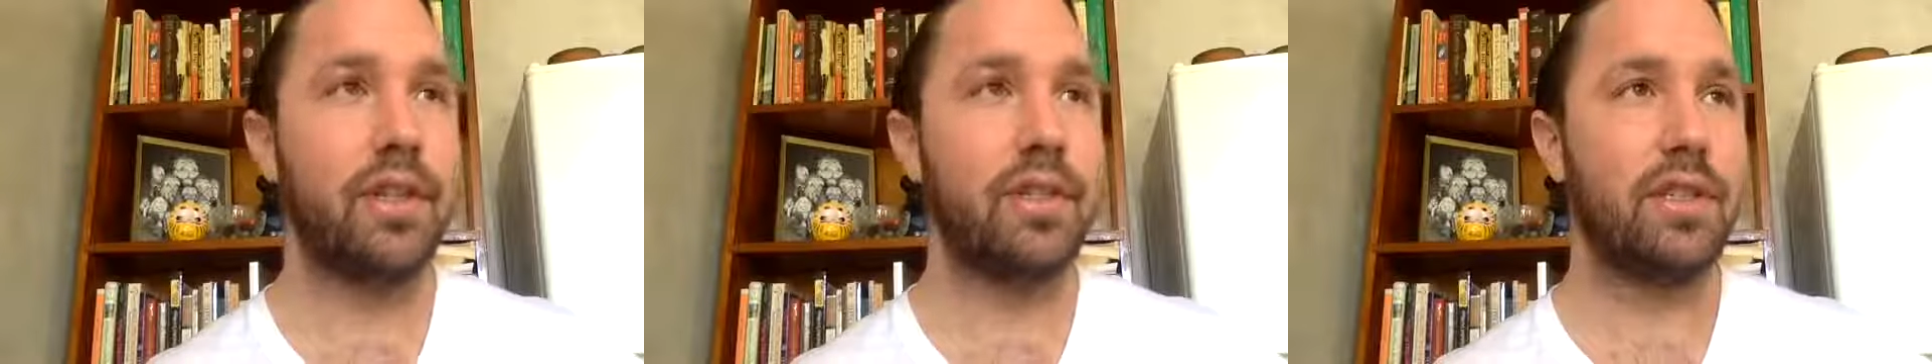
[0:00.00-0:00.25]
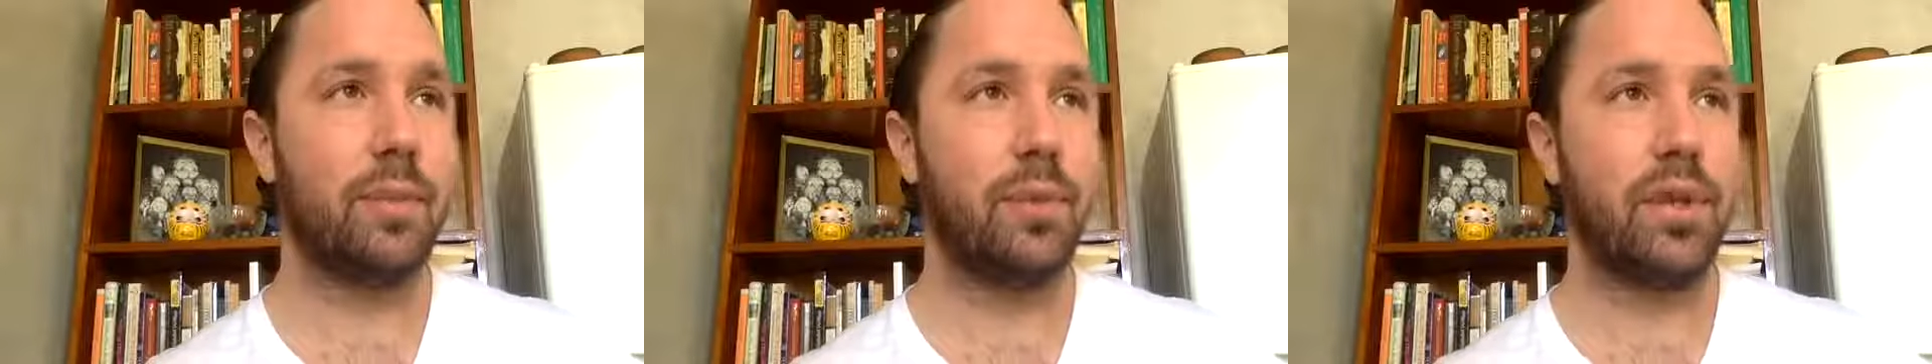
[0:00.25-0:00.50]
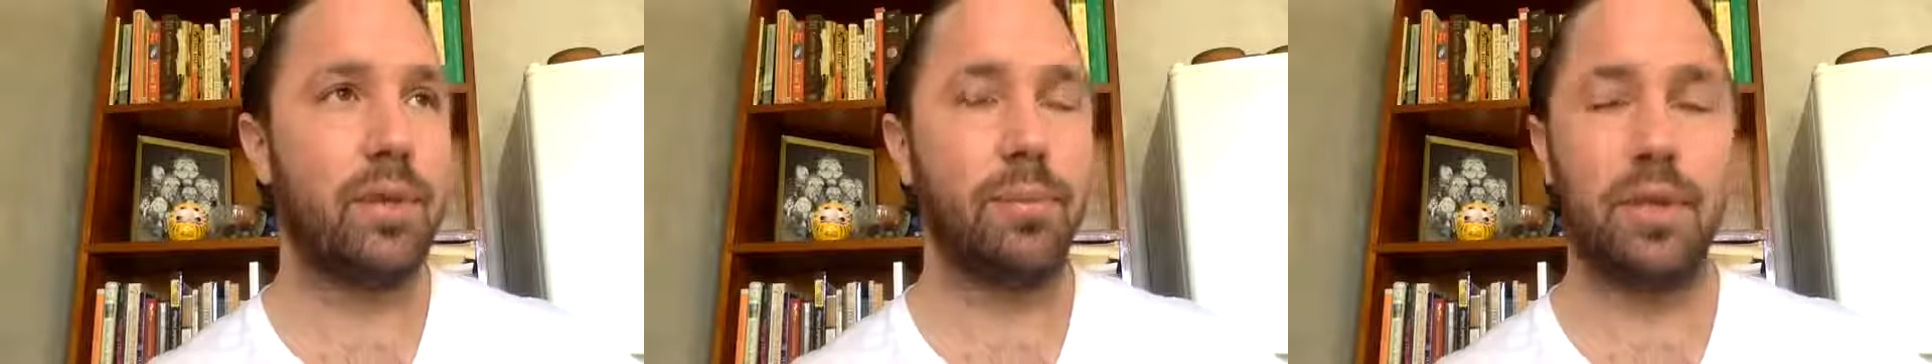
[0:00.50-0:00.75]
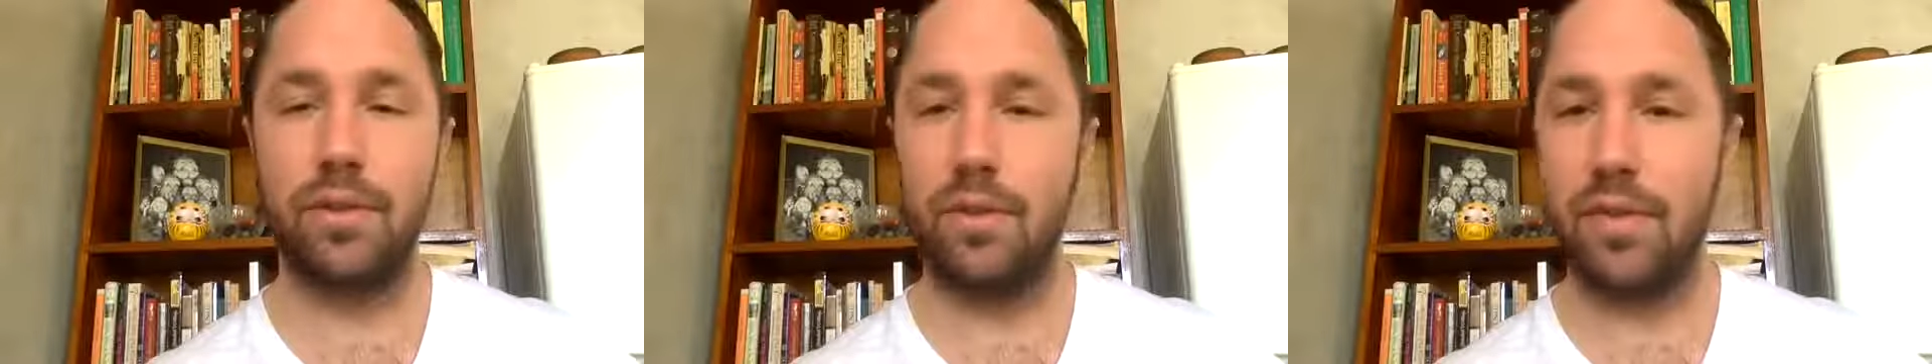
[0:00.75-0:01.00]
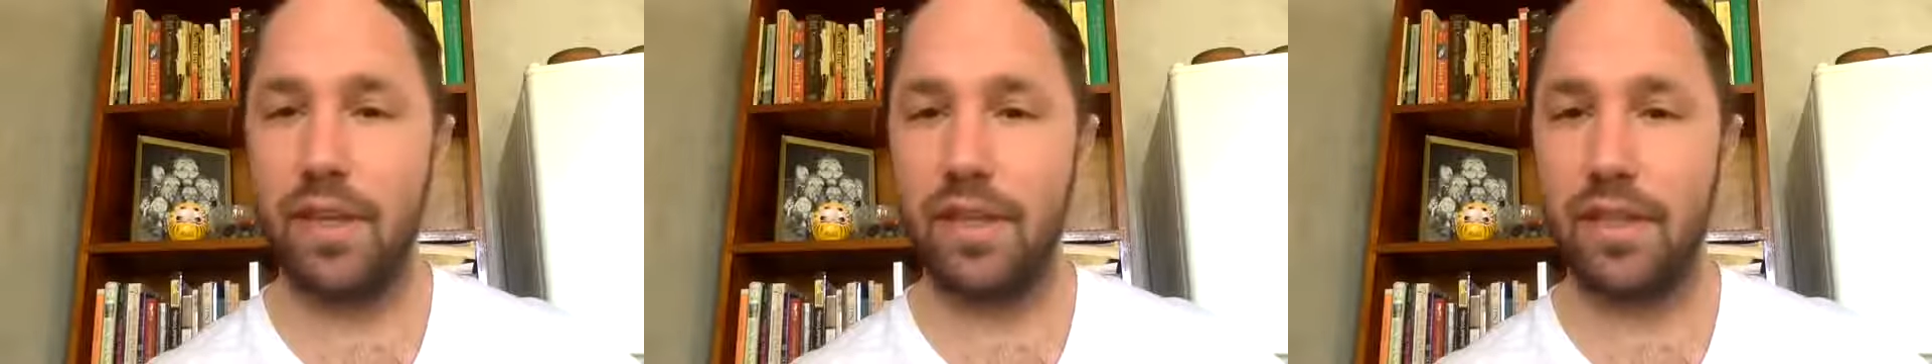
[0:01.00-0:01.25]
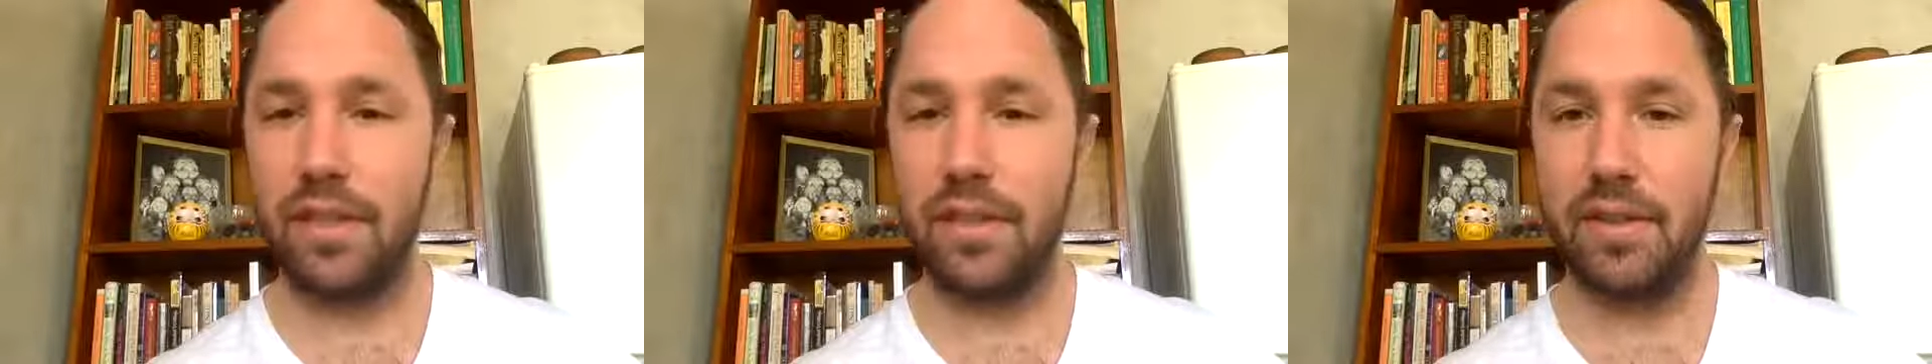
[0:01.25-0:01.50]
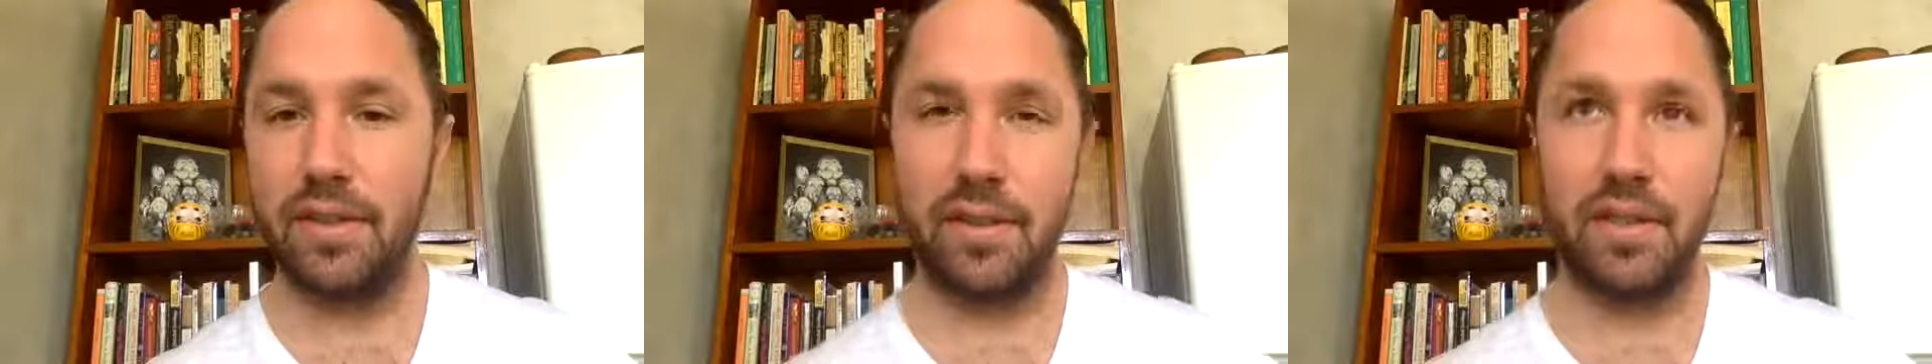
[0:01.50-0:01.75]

somewhere in Pennsylvania,